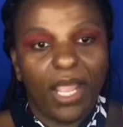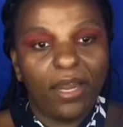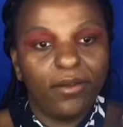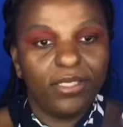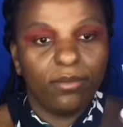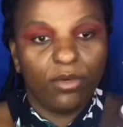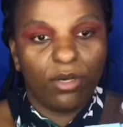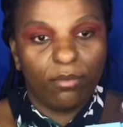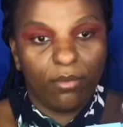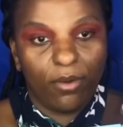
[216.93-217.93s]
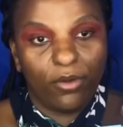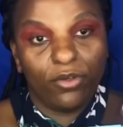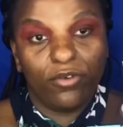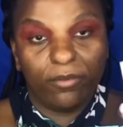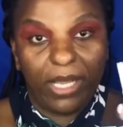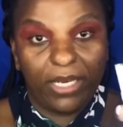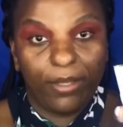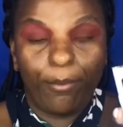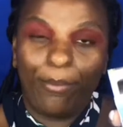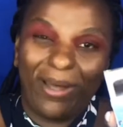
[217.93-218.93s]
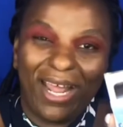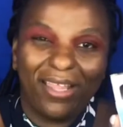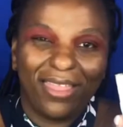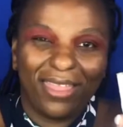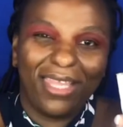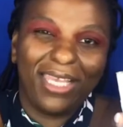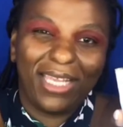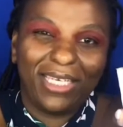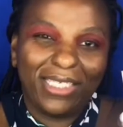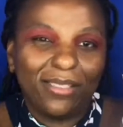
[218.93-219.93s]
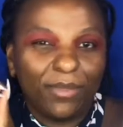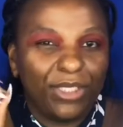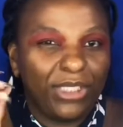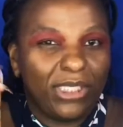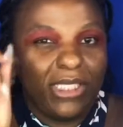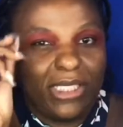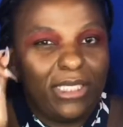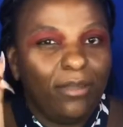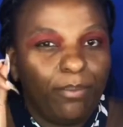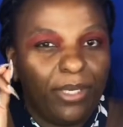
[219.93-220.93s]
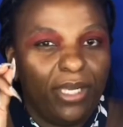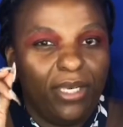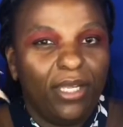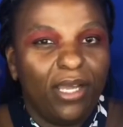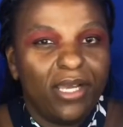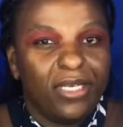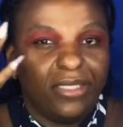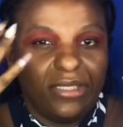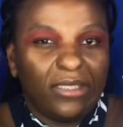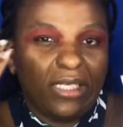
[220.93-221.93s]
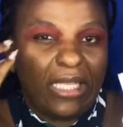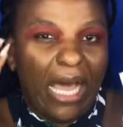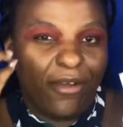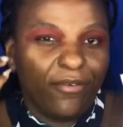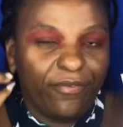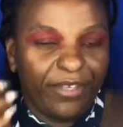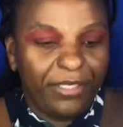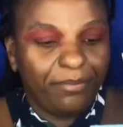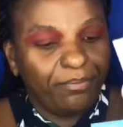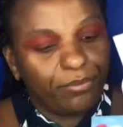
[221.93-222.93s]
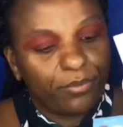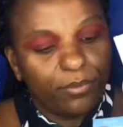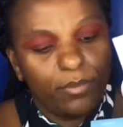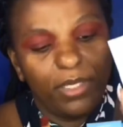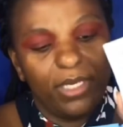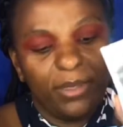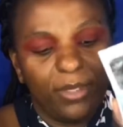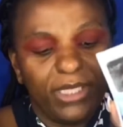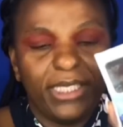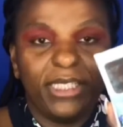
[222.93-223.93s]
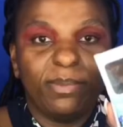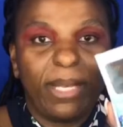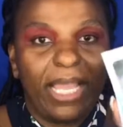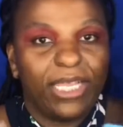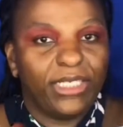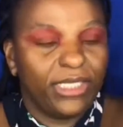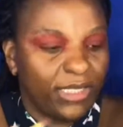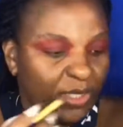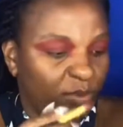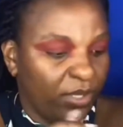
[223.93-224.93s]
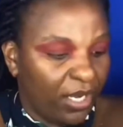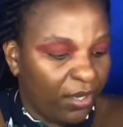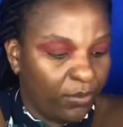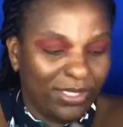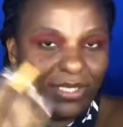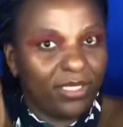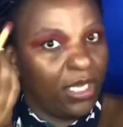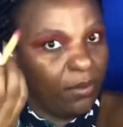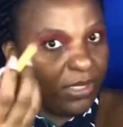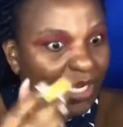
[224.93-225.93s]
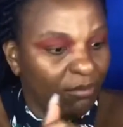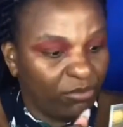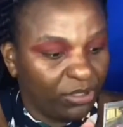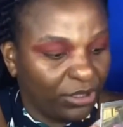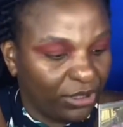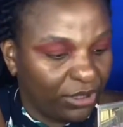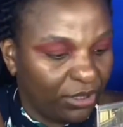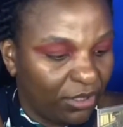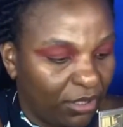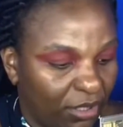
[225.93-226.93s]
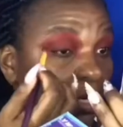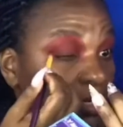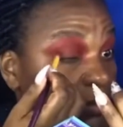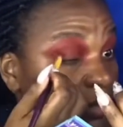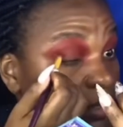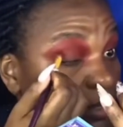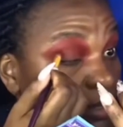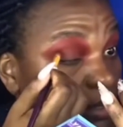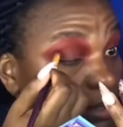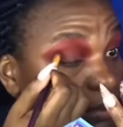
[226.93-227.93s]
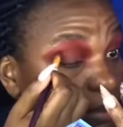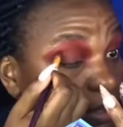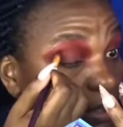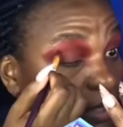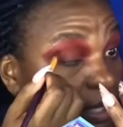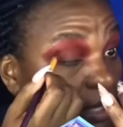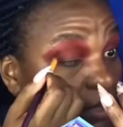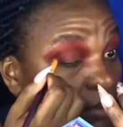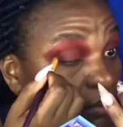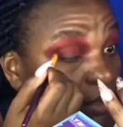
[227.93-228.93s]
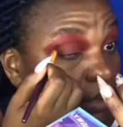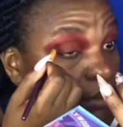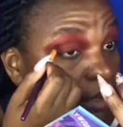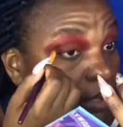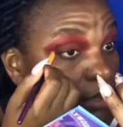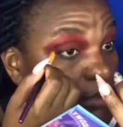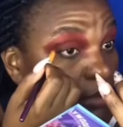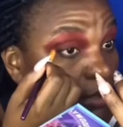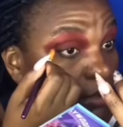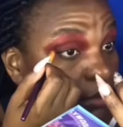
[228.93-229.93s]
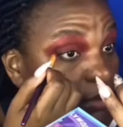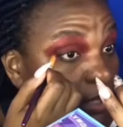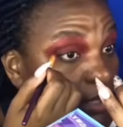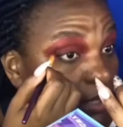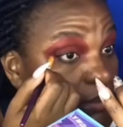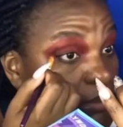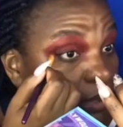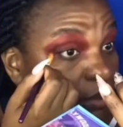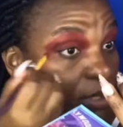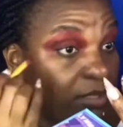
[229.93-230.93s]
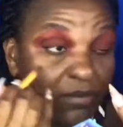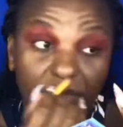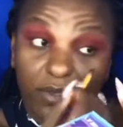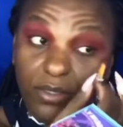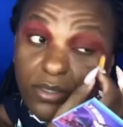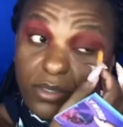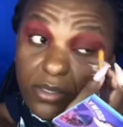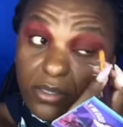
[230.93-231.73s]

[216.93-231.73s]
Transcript: I know it's a monochromatic, but I think I need something just to deepen like the outer V. So I'm going to take this black and just do that with the same exact brush. I just want to deepen. I don't really want it to be too black, so I'm going to place it first.